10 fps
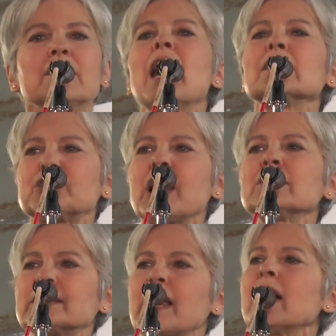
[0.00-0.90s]
not
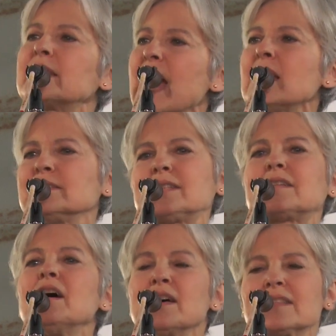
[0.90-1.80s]
just
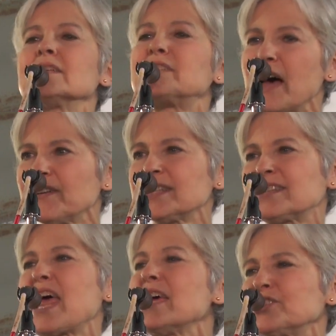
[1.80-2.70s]
against the
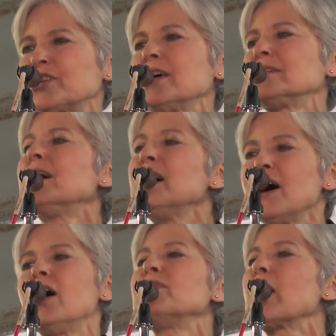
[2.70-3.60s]
devastation
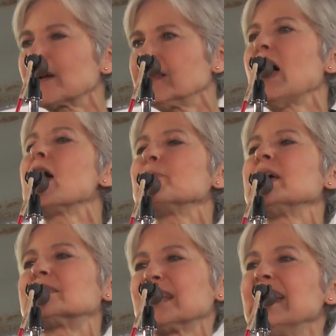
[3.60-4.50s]
of our
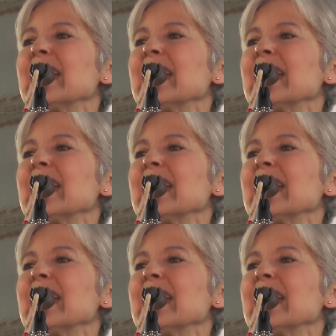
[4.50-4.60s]
climate